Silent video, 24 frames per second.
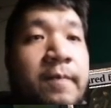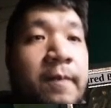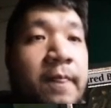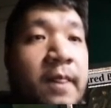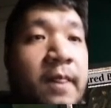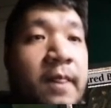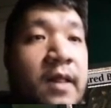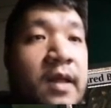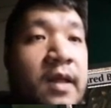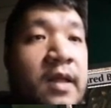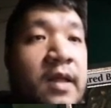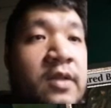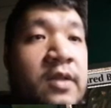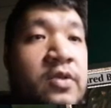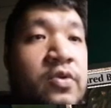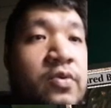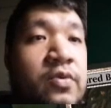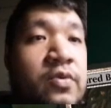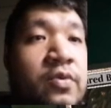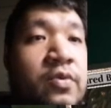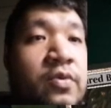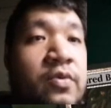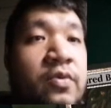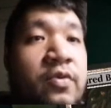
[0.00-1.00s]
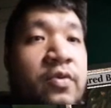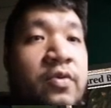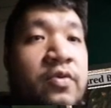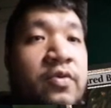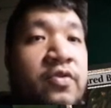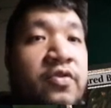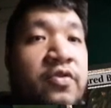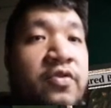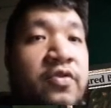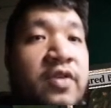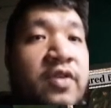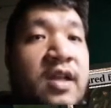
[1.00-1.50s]
into
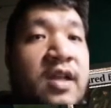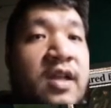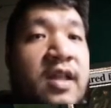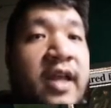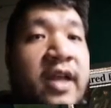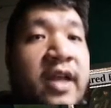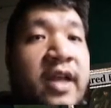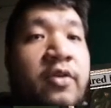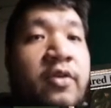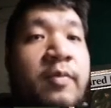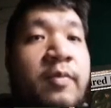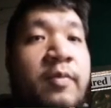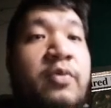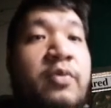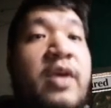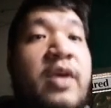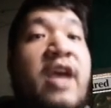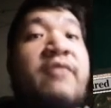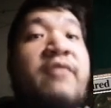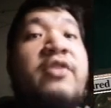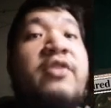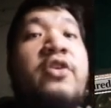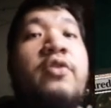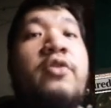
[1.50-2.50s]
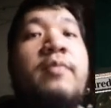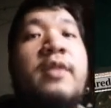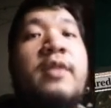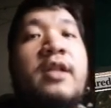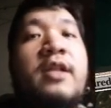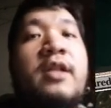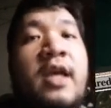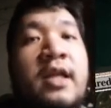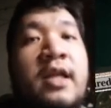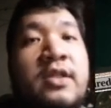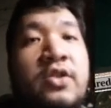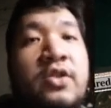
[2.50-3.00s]
Treelander, but we have a
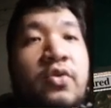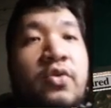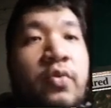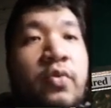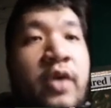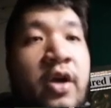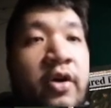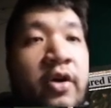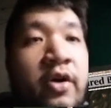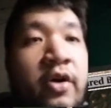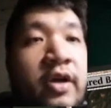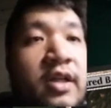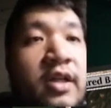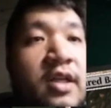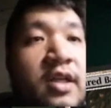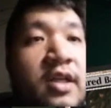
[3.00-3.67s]
Humiliate, so we are gonna keep